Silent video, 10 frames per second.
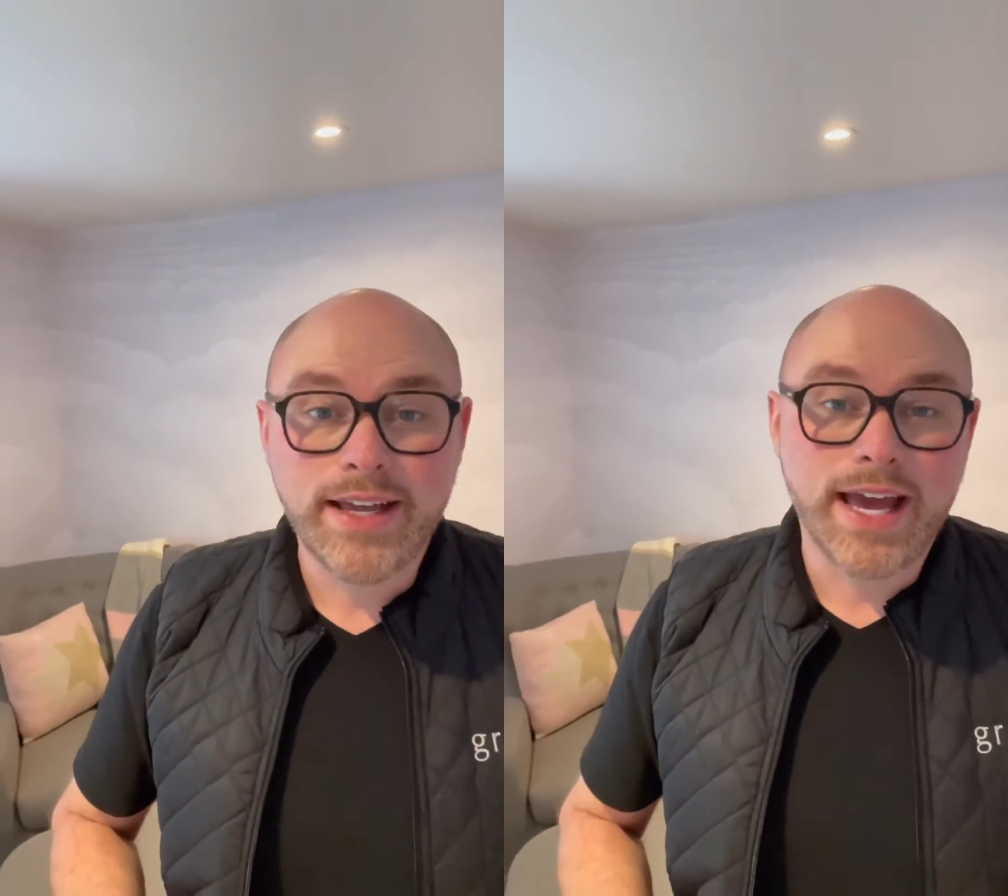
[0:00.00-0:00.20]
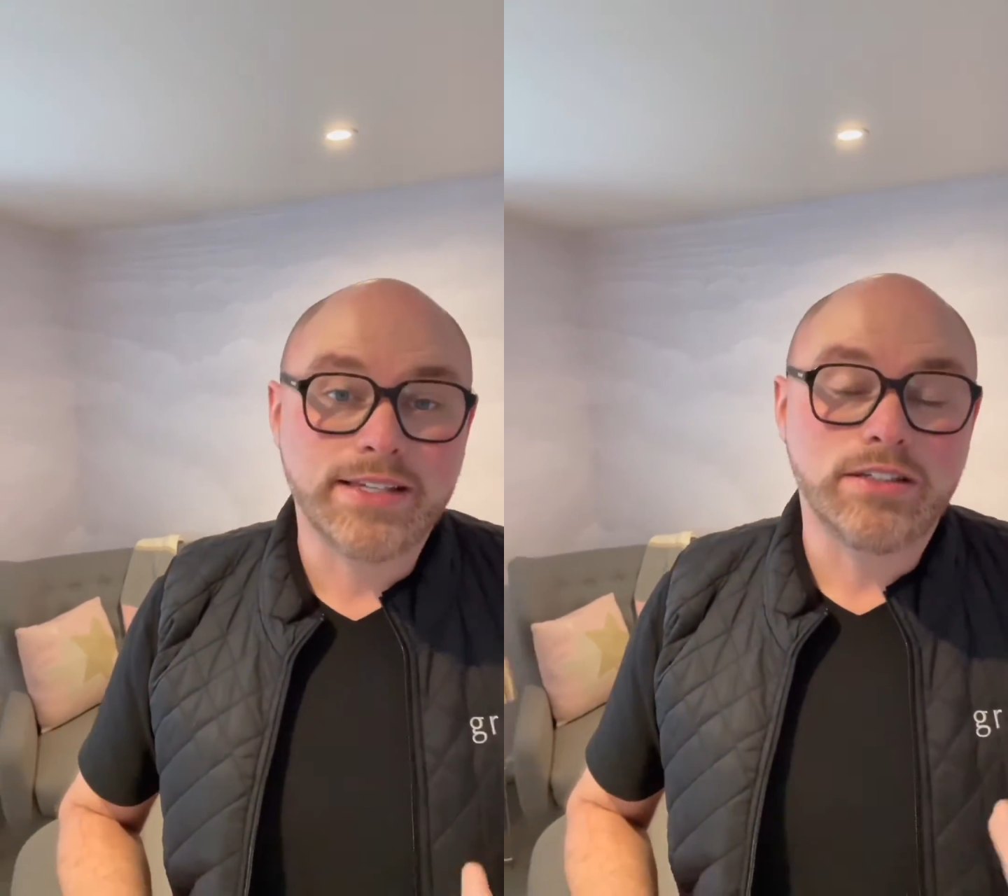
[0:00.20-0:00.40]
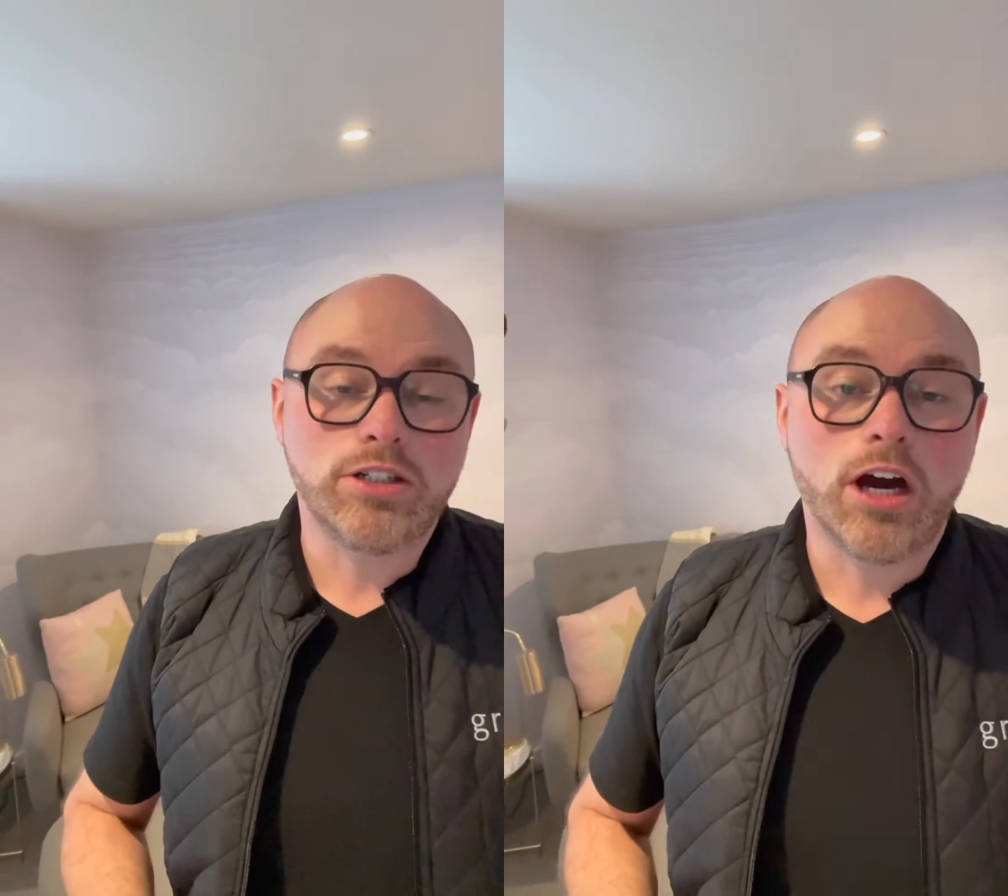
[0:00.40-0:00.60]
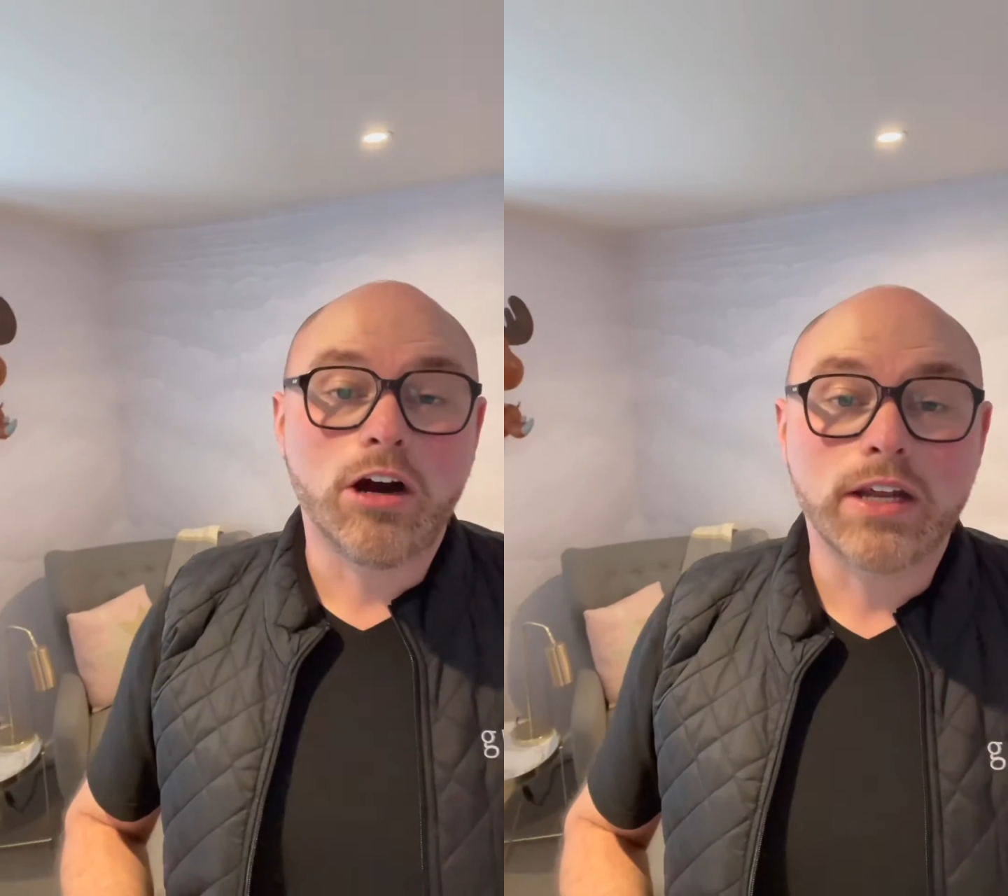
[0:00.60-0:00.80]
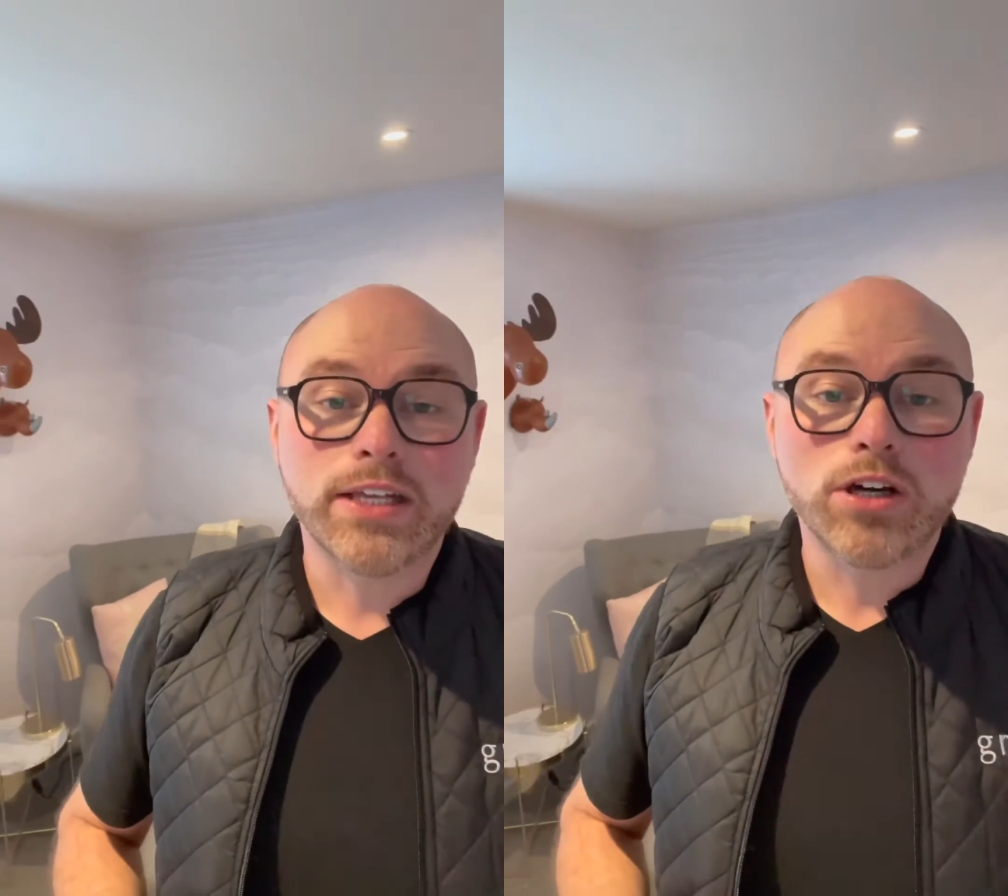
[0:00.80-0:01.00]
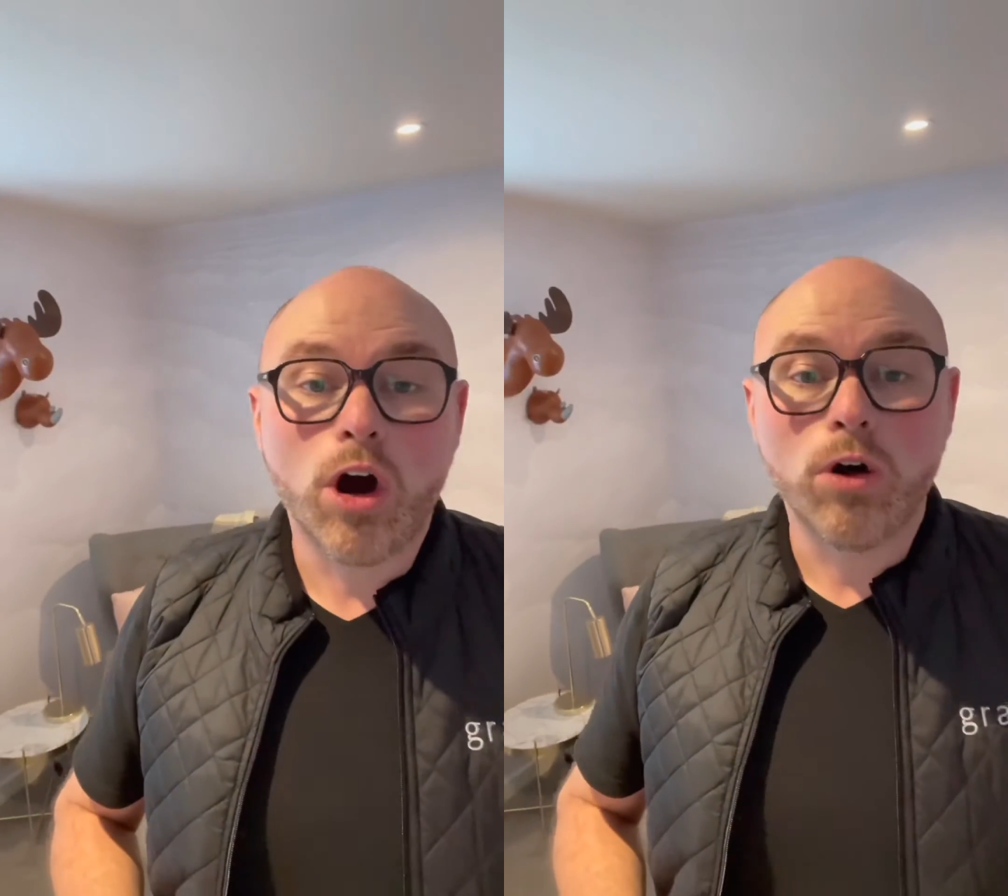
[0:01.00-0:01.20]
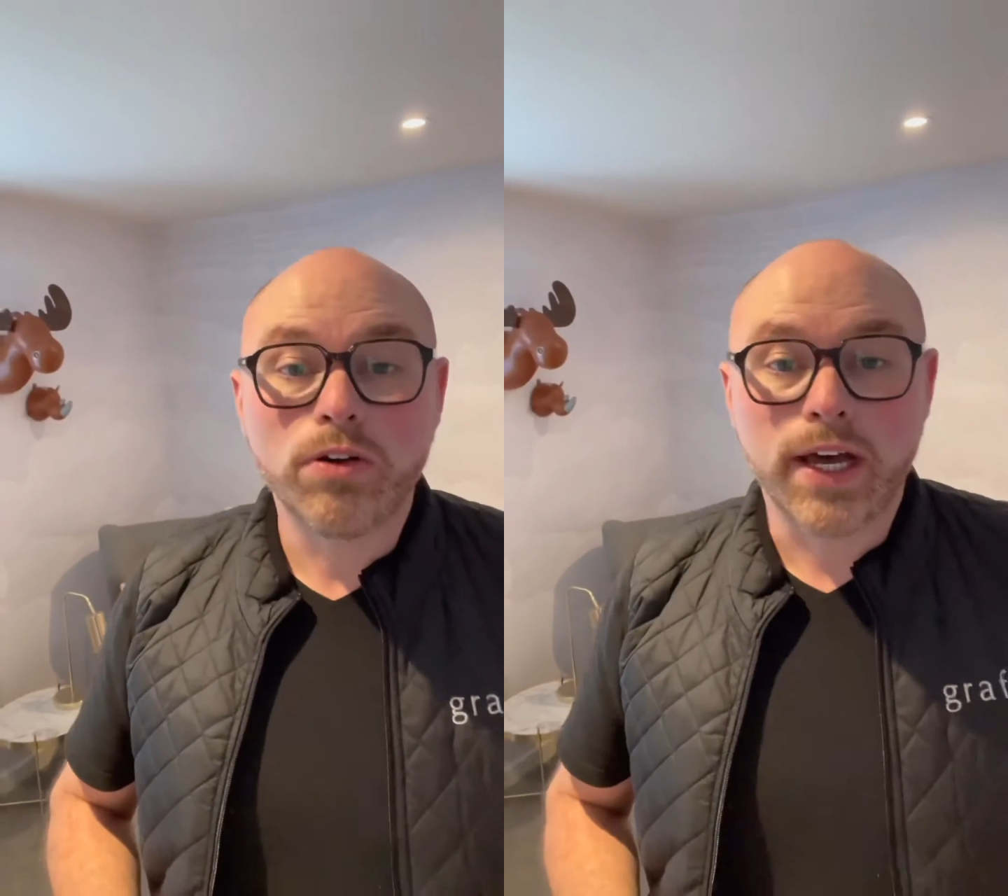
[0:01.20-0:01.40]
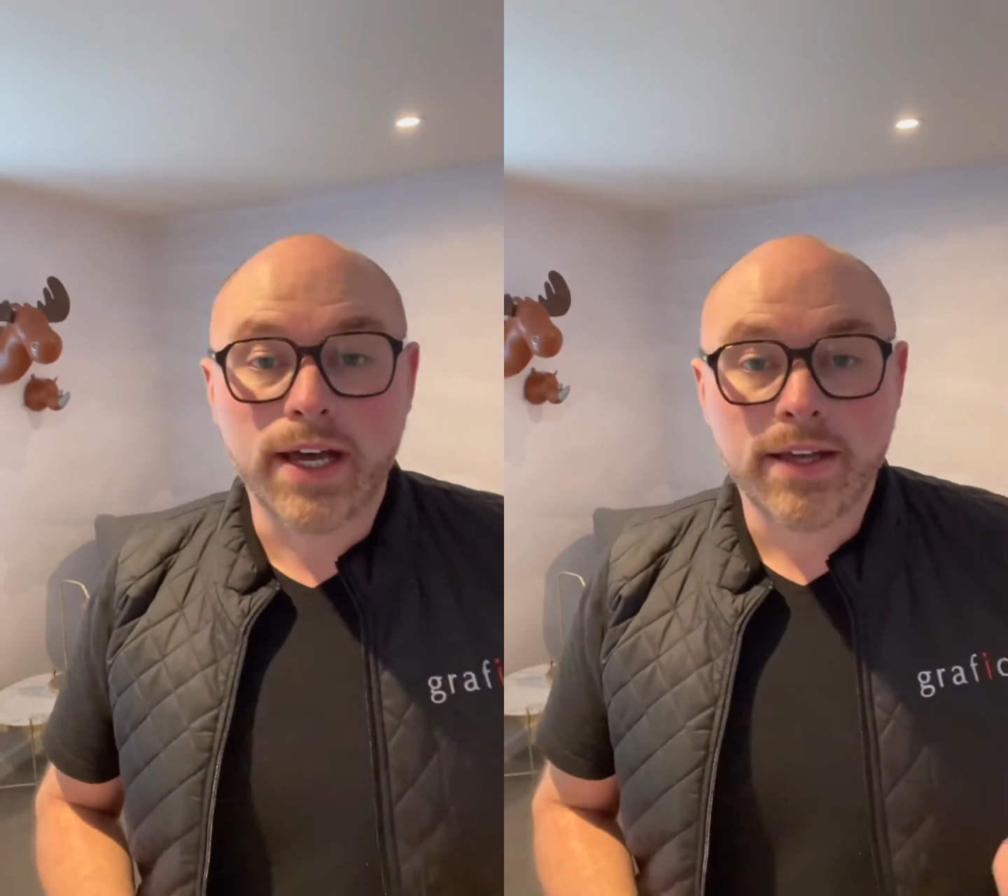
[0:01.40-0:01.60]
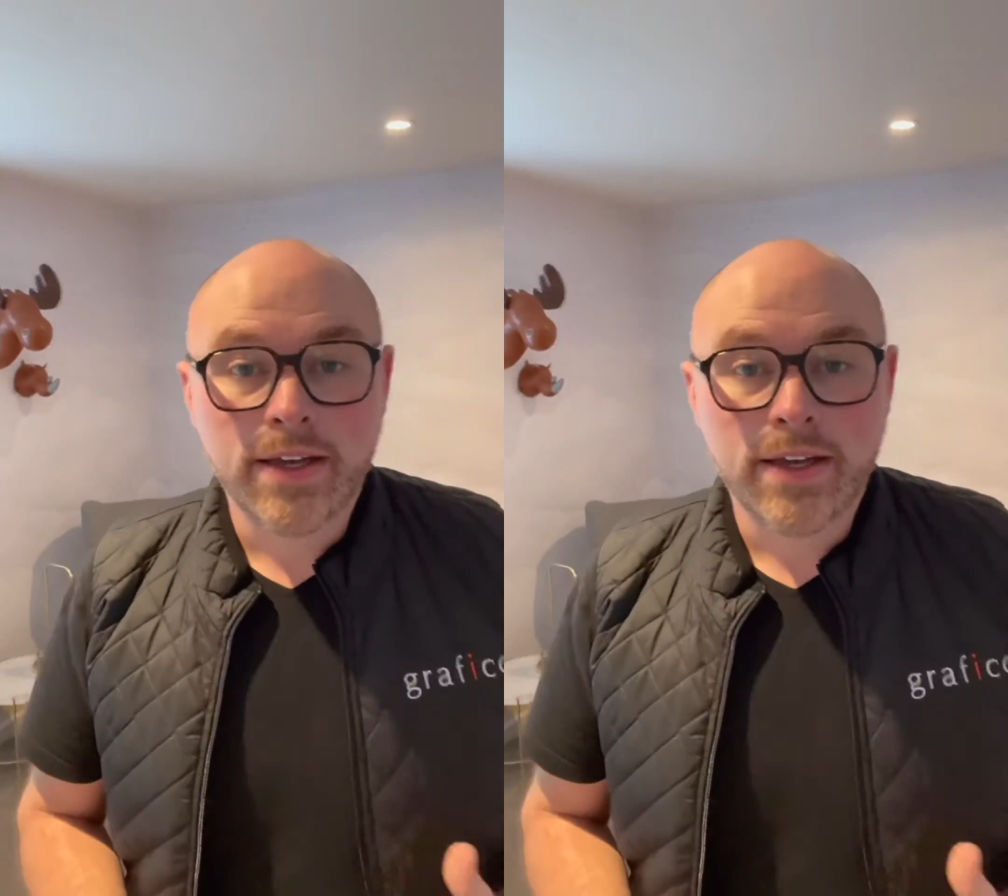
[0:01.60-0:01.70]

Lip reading: as the child gets older